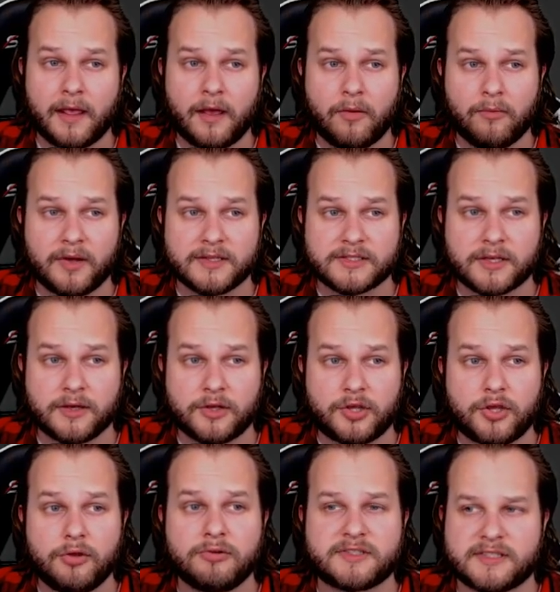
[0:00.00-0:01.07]
was a
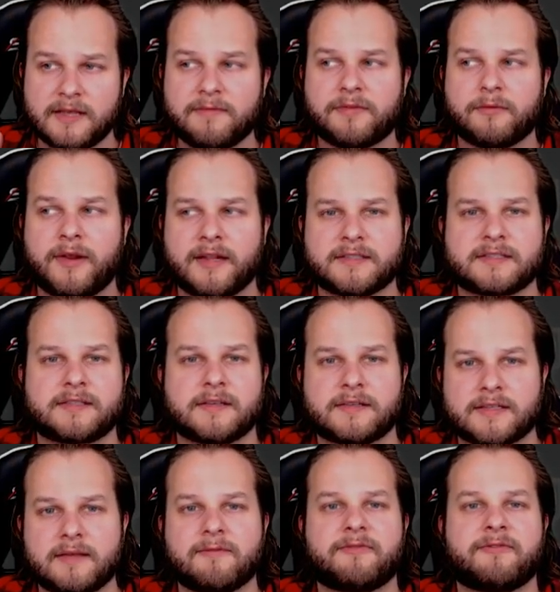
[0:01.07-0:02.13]
huge Civ 3 and
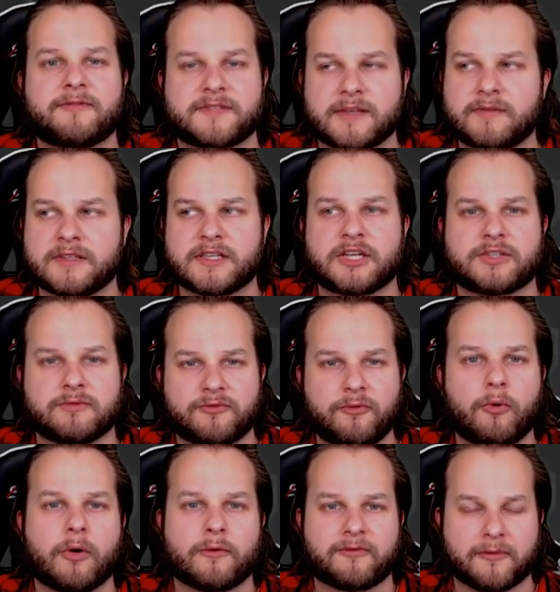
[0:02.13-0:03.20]
Civ, Civilization
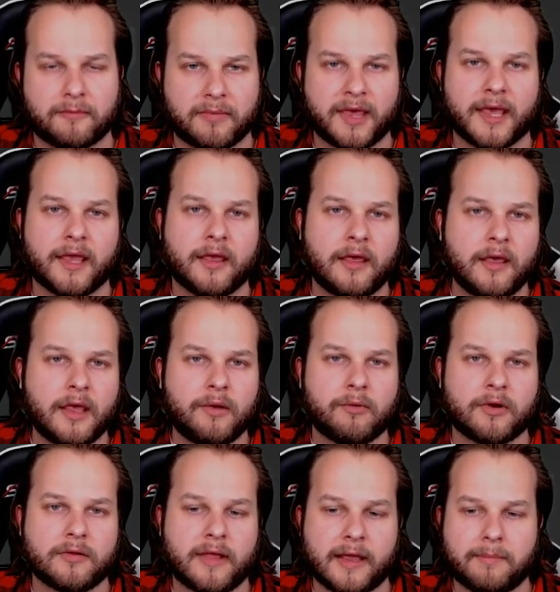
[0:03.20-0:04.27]
4 for me
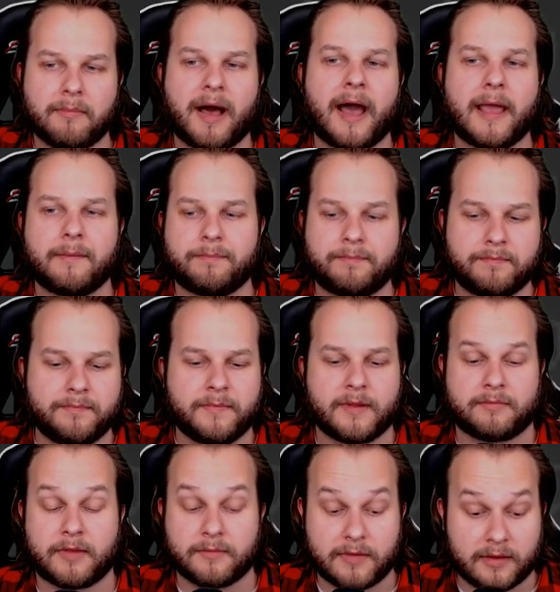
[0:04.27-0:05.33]
were like my the,
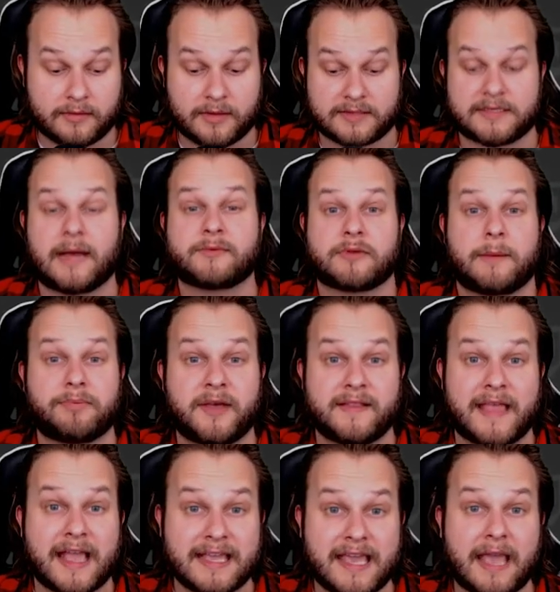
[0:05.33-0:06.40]
the, like the times where I played
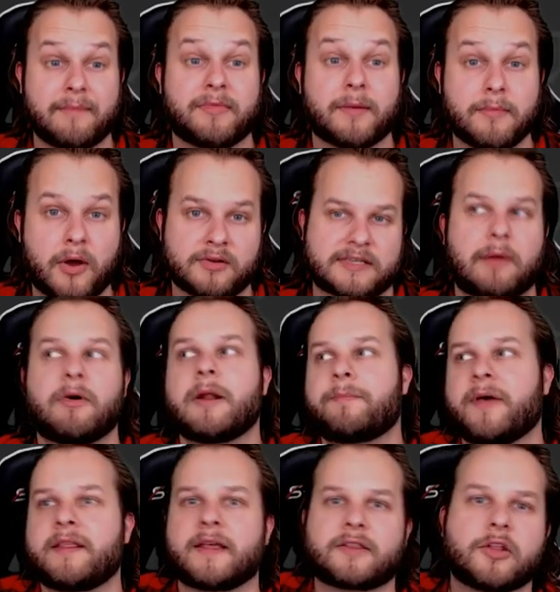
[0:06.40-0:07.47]
that game the most. I want to
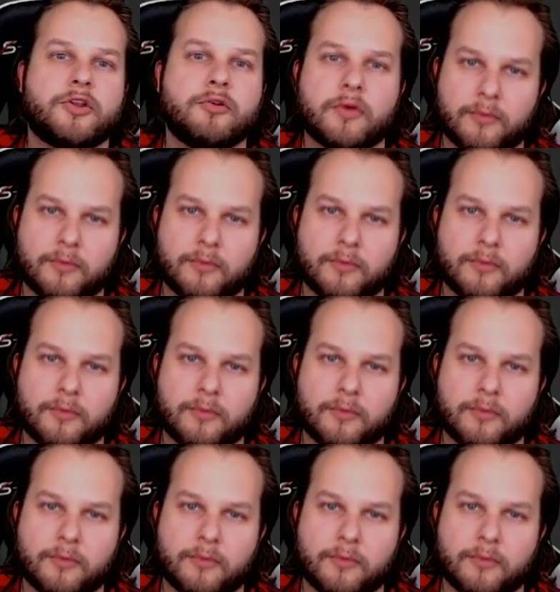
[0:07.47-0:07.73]
play like the newer